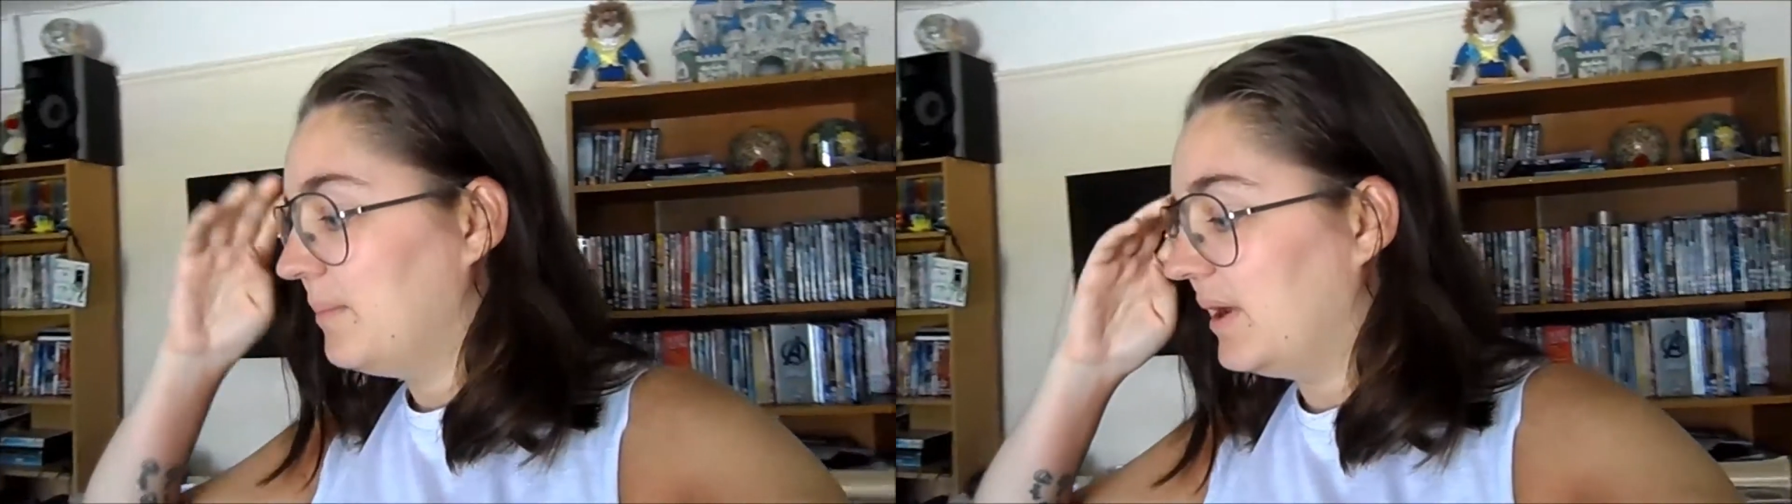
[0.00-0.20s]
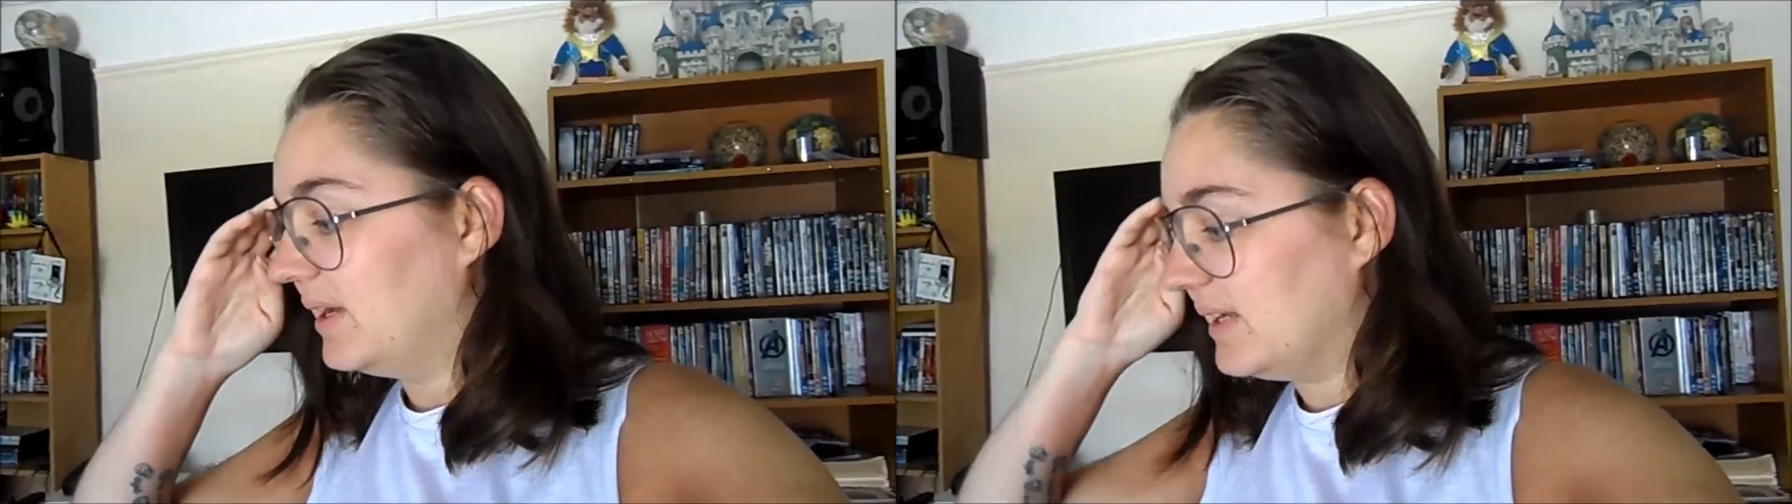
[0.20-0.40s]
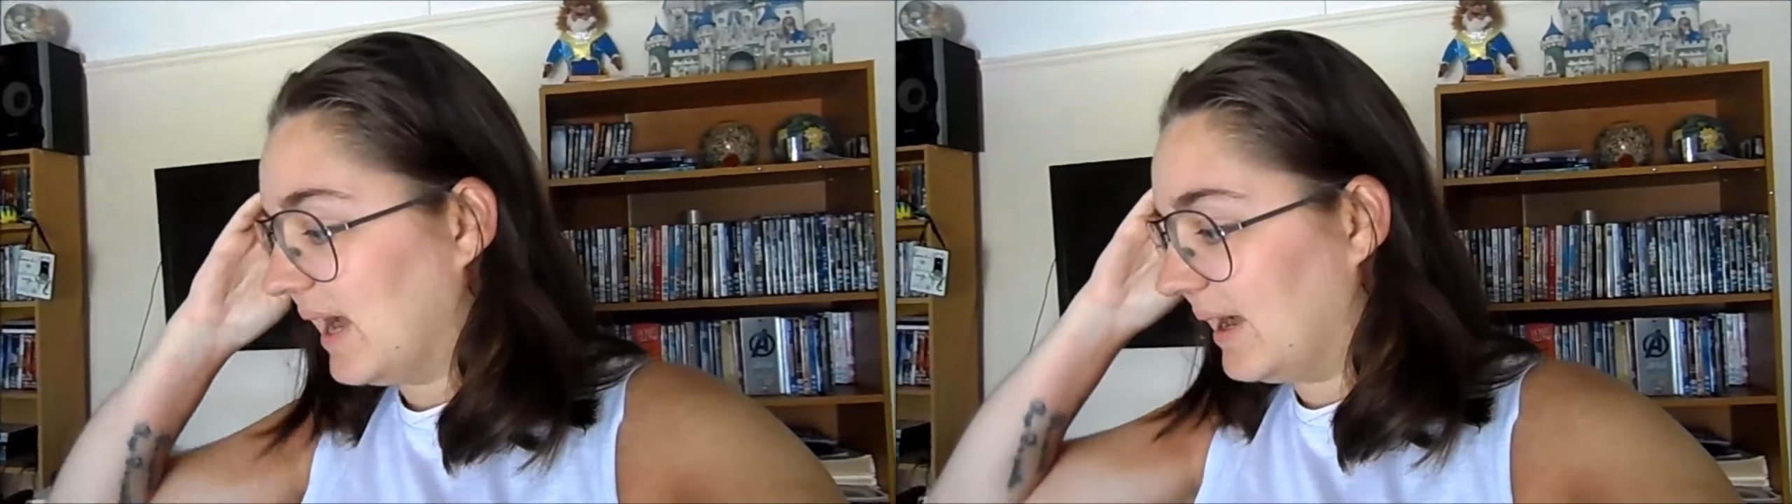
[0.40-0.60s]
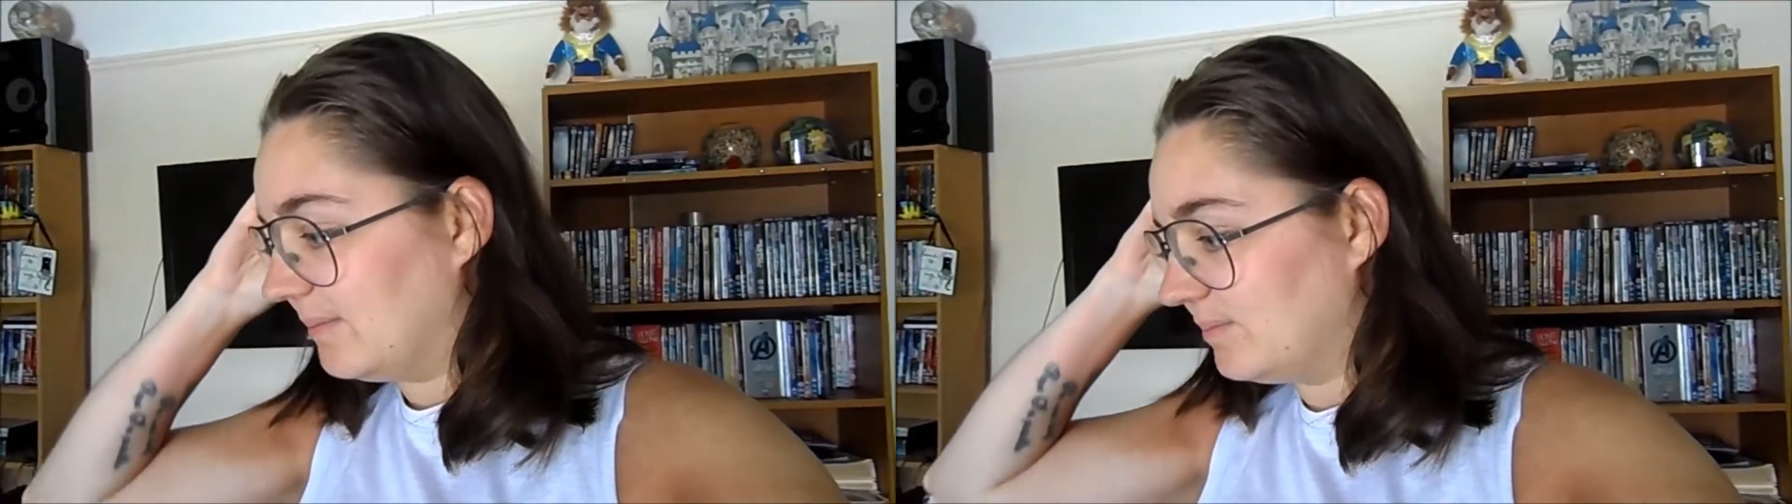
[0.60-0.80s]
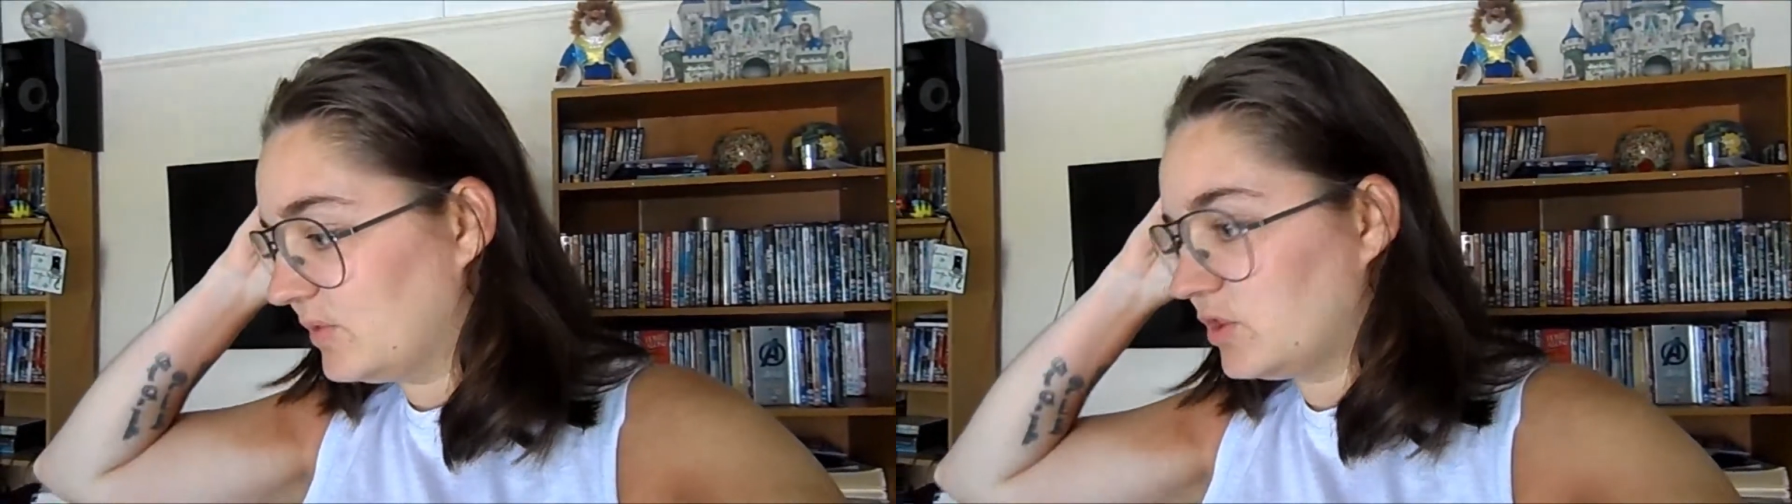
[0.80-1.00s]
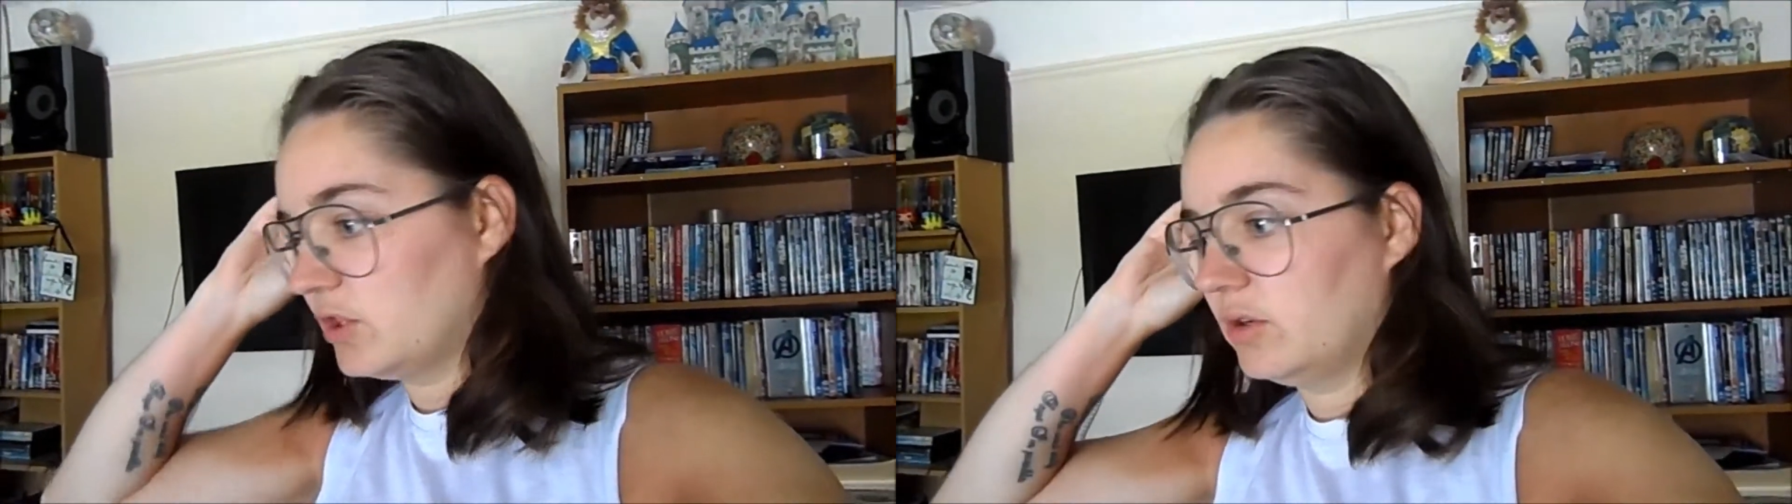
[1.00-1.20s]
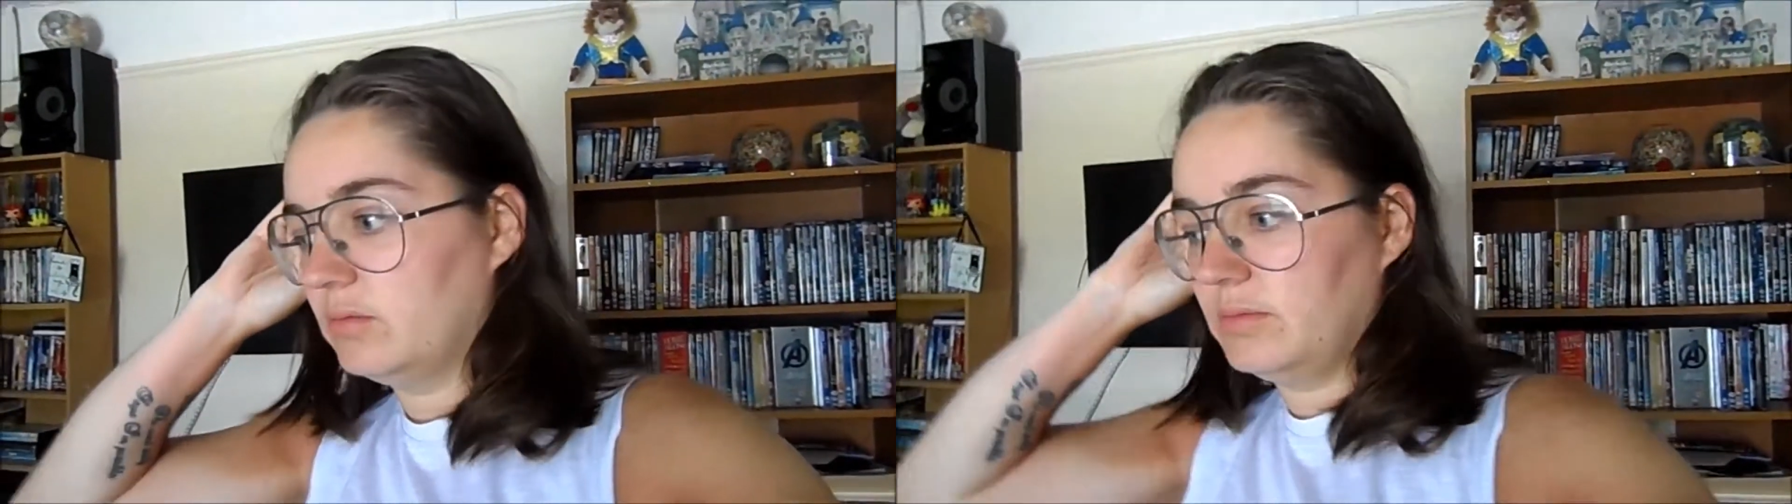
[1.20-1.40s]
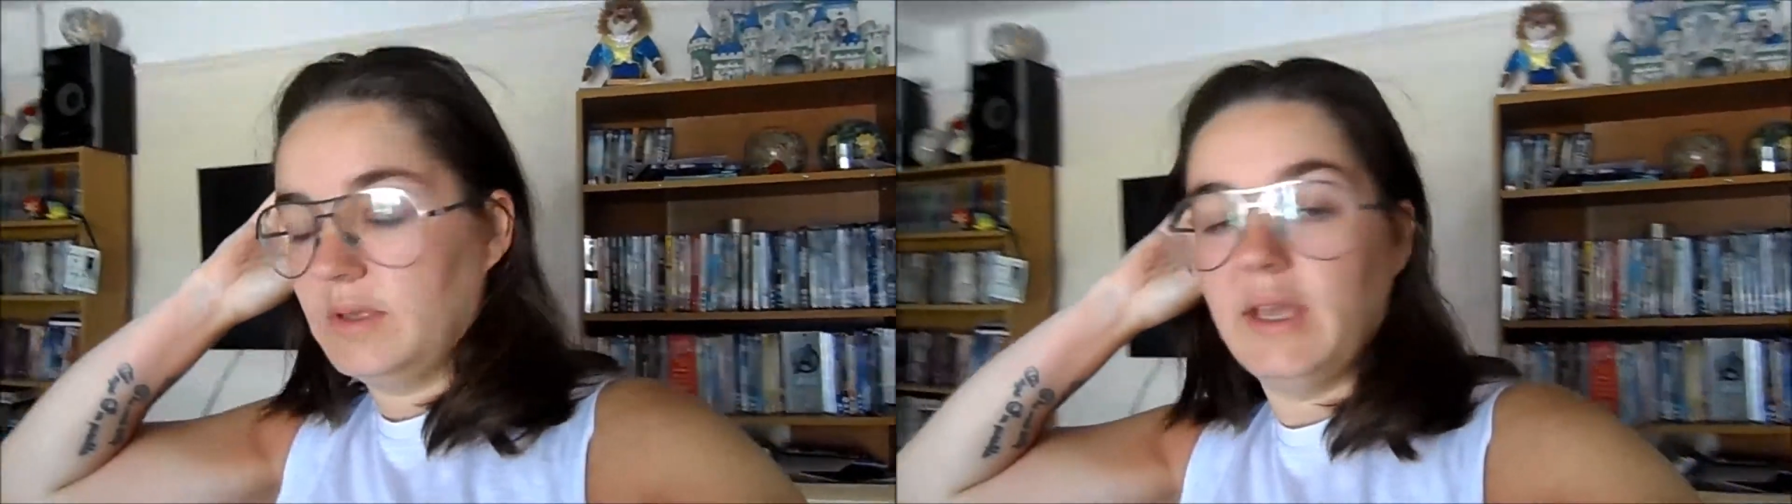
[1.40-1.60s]
But yeah,
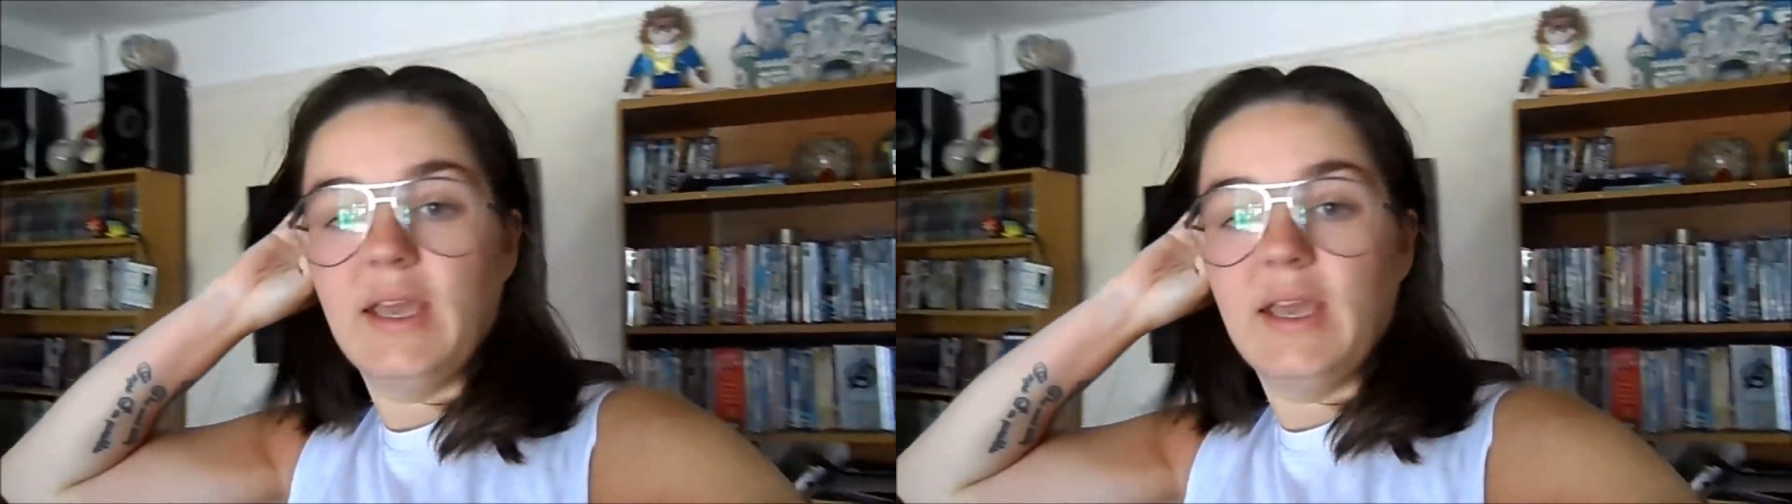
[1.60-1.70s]
so